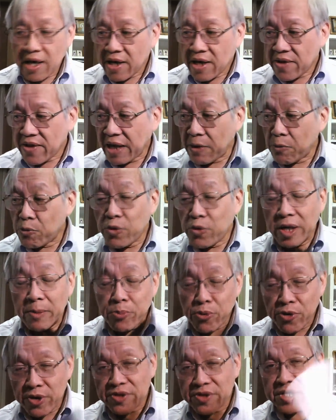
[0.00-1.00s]
They
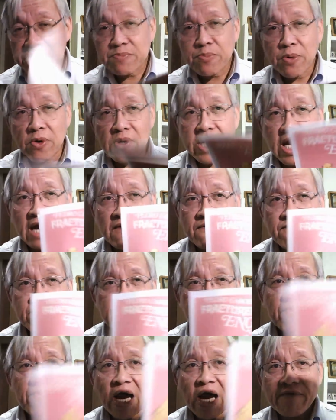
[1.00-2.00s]
reprint this book every
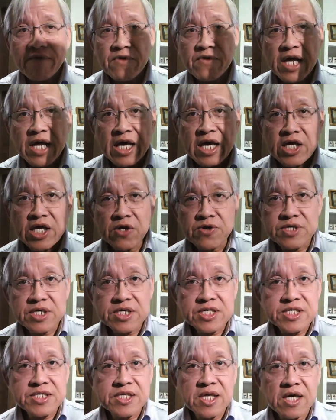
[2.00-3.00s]
5 or 10 years.
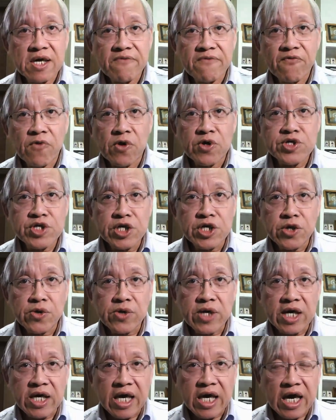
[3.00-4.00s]
This is the version you
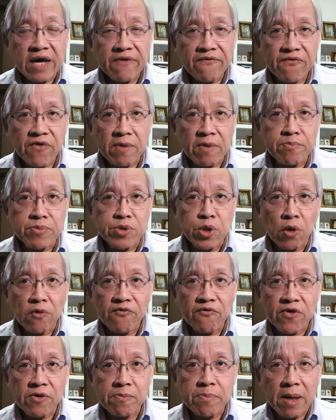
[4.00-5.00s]
can get from
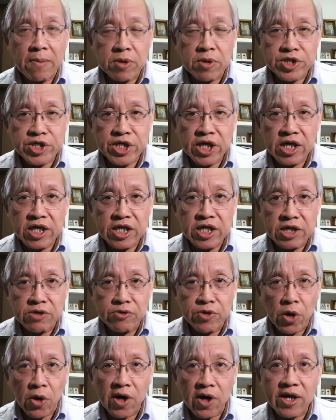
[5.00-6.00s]
Dover Publishing in New
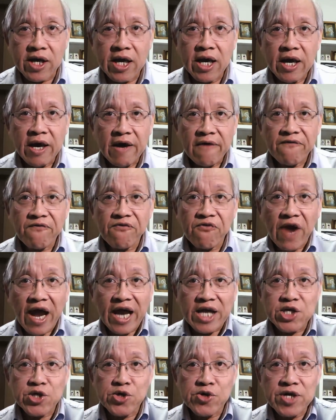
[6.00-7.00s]
York,
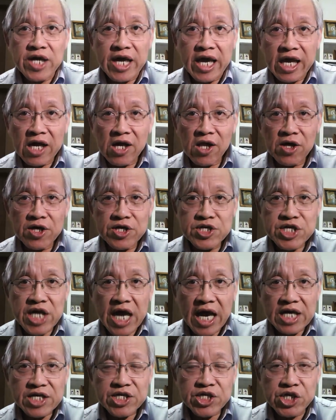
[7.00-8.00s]
Fractured English
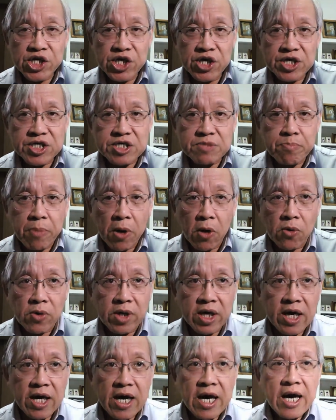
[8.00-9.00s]
as She Is
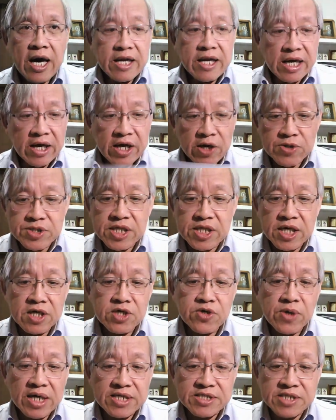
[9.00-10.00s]
Spoke. Now here's the
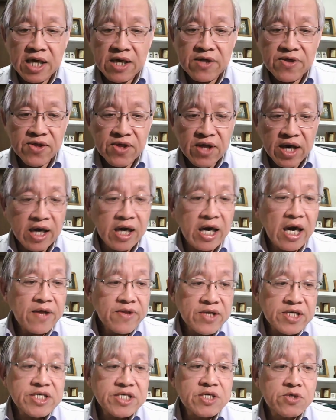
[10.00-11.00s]
interesting thing.
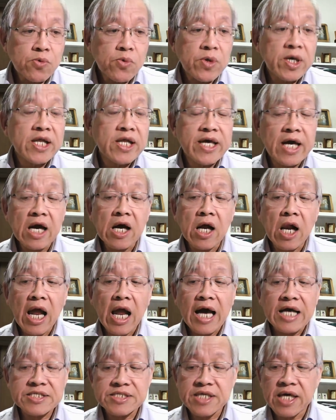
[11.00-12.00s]
This is really a
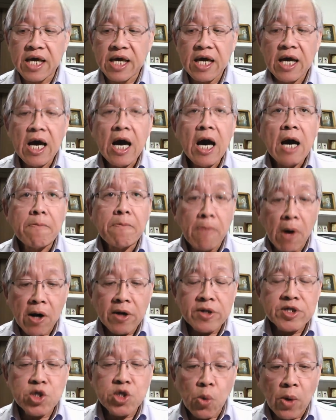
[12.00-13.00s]
classic.
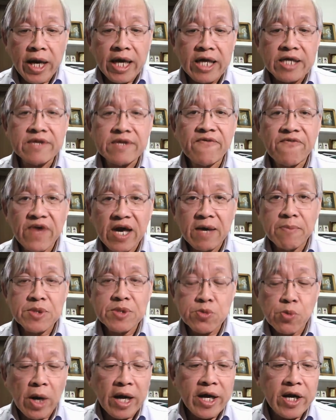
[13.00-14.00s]
Mark Twain, the
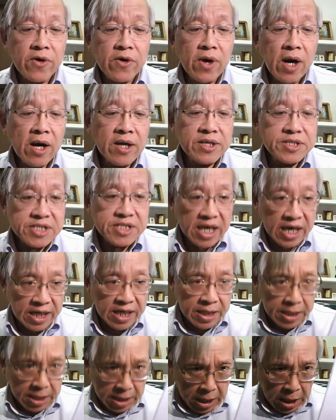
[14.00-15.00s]
famous writer,
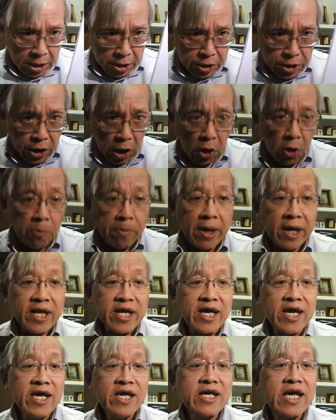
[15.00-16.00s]
said,
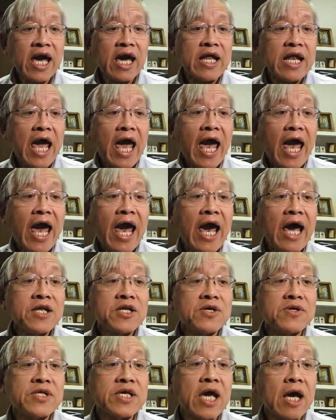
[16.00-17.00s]
nobody can add
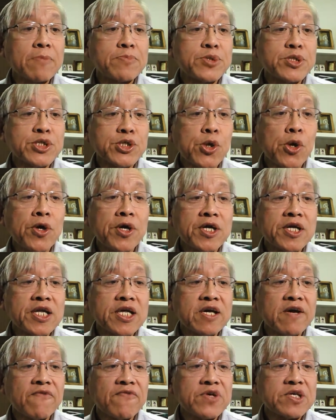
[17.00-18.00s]
to the
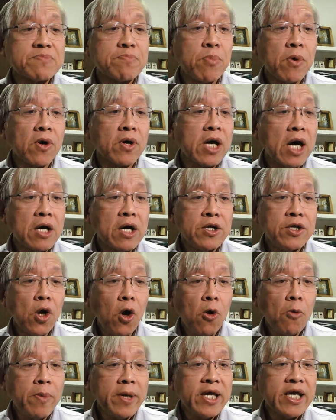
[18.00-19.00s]
absurdity of this book.
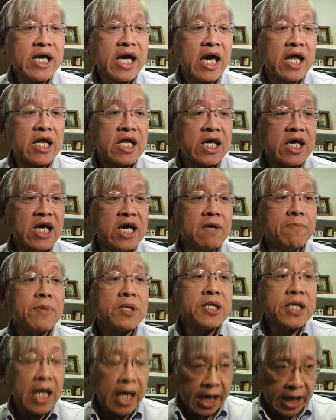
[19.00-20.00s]
Nobody can
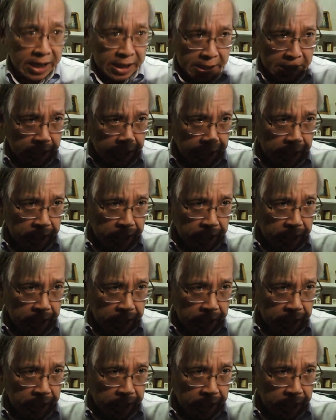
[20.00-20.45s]
imitate